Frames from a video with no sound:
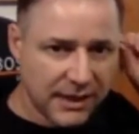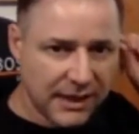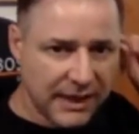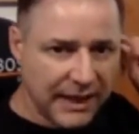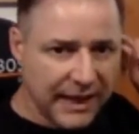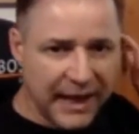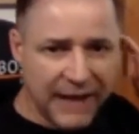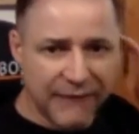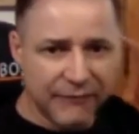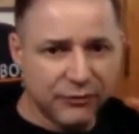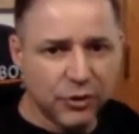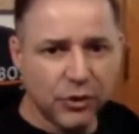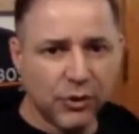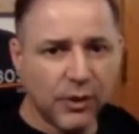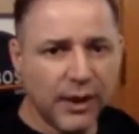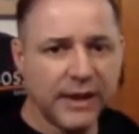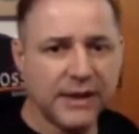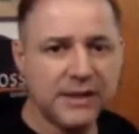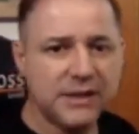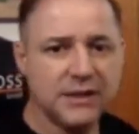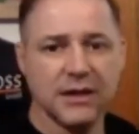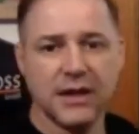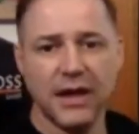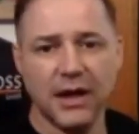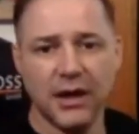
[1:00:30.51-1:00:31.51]
I have no
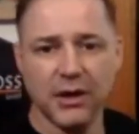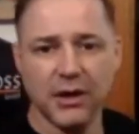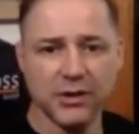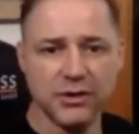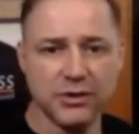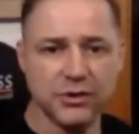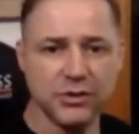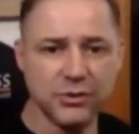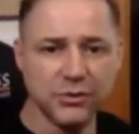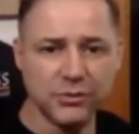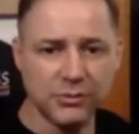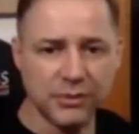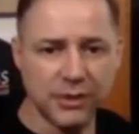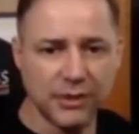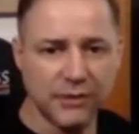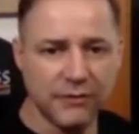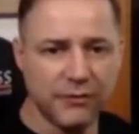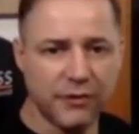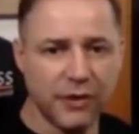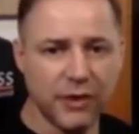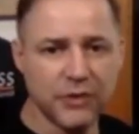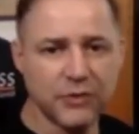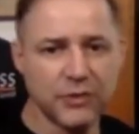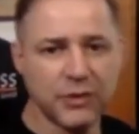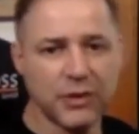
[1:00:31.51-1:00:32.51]
idea how I do
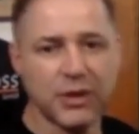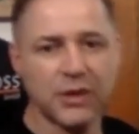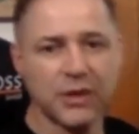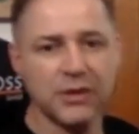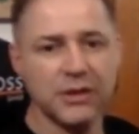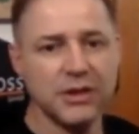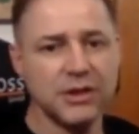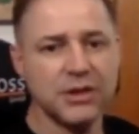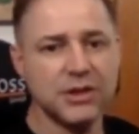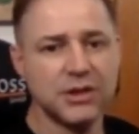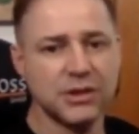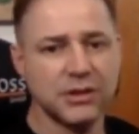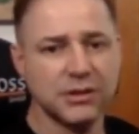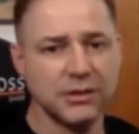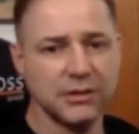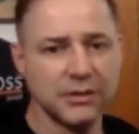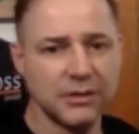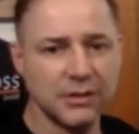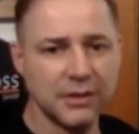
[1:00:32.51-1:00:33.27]
voice recognition.